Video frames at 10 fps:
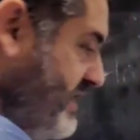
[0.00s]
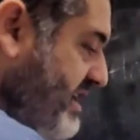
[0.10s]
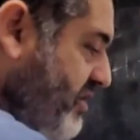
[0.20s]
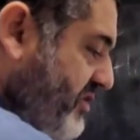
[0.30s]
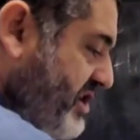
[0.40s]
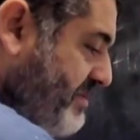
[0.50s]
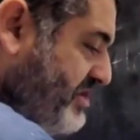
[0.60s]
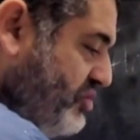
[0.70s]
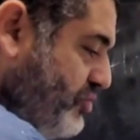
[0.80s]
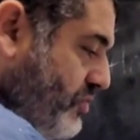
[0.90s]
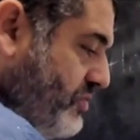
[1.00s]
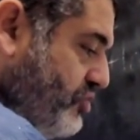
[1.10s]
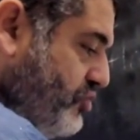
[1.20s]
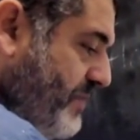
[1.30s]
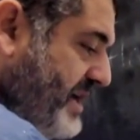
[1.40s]
the degree of freedom is 2. 2
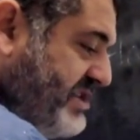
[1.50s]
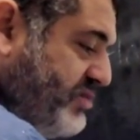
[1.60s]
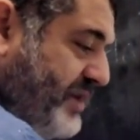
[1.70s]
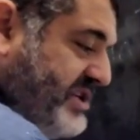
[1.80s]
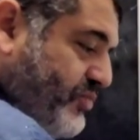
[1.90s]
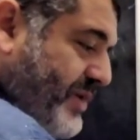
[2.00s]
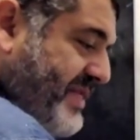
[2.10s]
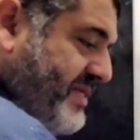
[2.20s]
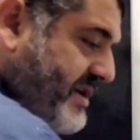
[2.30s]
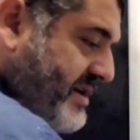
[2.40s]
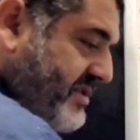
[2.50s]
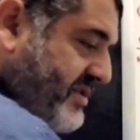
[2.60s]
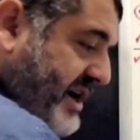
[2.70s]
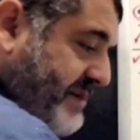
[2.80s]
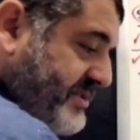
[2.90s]
minus 1 is 1
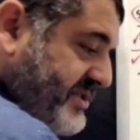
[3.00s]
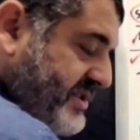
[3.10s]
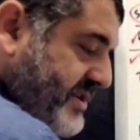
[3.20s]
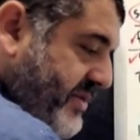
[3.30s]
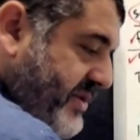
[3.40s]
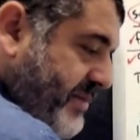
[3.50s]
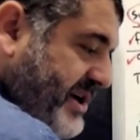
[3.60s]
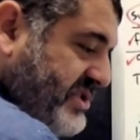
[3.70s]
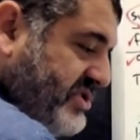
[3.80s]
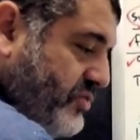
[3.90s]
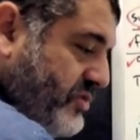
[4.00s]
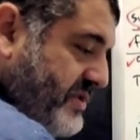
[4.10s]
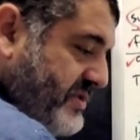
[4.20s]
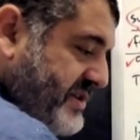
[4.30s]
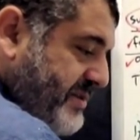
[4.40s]
times 3 minus
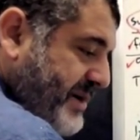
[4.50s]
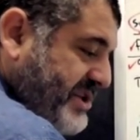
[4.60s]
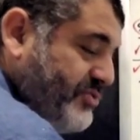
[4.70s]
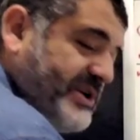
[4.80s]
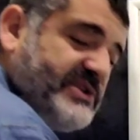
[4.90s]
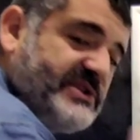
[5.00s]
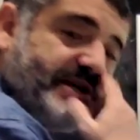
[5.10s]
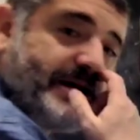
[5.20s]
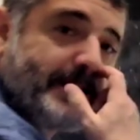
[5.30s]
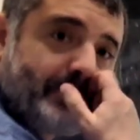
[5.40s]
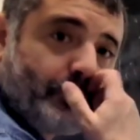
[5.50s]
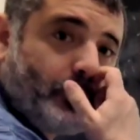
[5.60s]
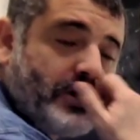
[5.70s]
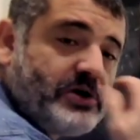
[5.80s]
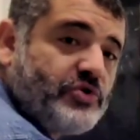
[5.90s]
2. 3 minus 1 is
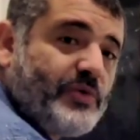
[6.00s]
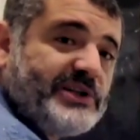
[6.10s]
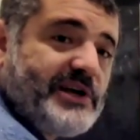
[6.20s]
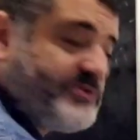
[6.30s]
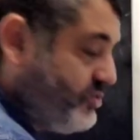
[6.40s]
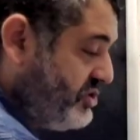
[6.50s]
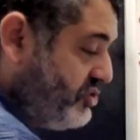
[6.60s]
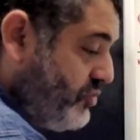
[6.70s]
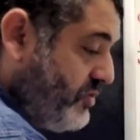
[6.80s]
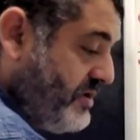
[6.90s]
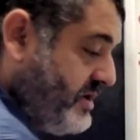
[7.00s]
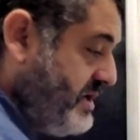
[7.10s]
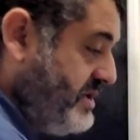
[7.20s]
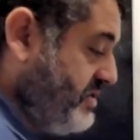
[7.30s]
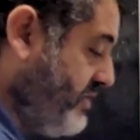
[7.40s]
2. So 1 times 2 is 2.
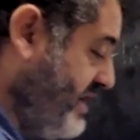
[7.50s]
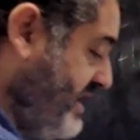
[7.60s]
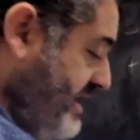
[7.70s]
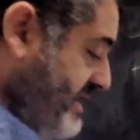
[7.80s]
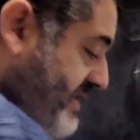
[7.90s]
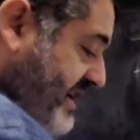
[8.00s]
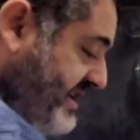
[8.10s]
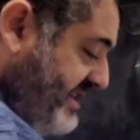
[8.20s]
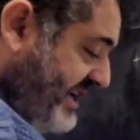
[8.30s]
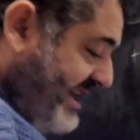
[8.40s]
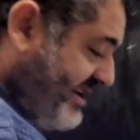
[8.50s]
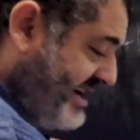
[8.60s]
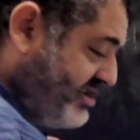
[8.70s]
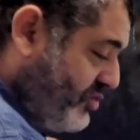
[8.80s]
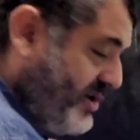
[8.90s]
So the critical
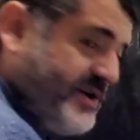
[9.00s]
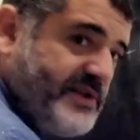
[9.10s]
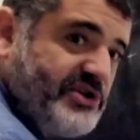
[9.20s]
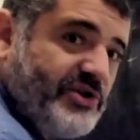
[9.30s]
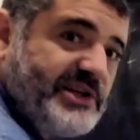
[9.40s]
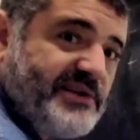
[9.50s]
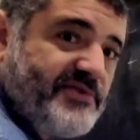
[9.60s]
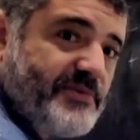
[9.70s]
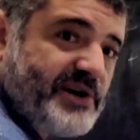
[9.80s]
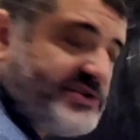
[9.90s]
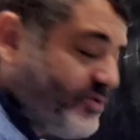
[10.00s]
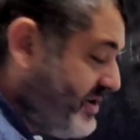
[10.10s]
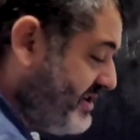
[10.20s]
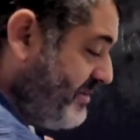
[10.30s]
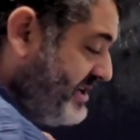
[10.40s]
chi-square that you get it from the
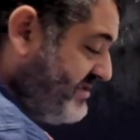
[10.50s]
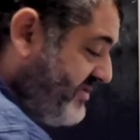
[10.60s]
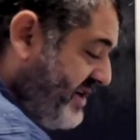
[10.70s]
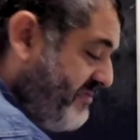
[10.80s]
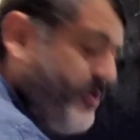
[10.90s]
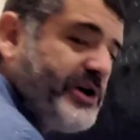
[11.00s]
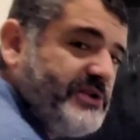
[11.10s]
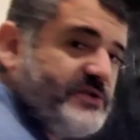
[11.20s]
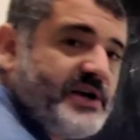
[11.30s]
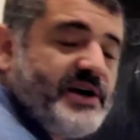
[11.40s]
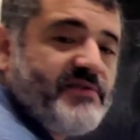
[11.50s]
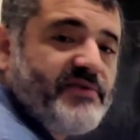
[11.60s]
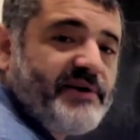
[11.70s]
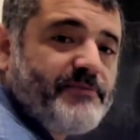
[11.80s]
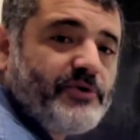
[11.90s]
chi-square table is
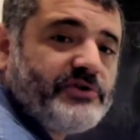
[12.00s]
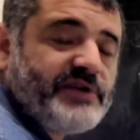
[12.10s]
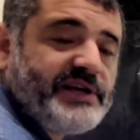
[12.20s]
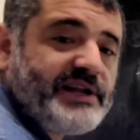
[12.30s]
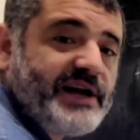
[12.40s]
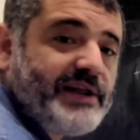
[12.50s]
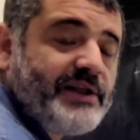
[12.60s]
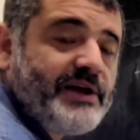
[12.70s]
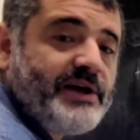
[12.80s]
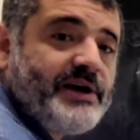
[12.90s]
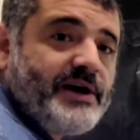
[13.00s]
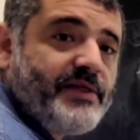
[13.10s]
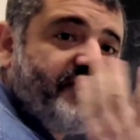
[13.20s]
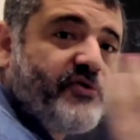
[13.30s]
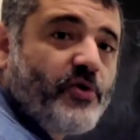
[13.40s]
5.99.
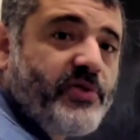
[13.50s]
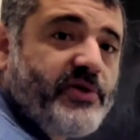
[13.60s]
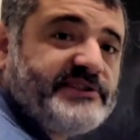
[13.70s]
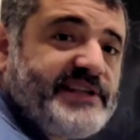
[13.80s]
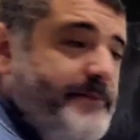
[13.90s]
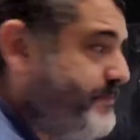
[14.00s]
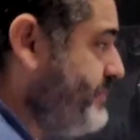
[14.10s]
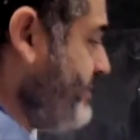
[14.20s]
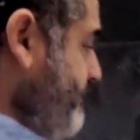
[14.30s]
The fourth step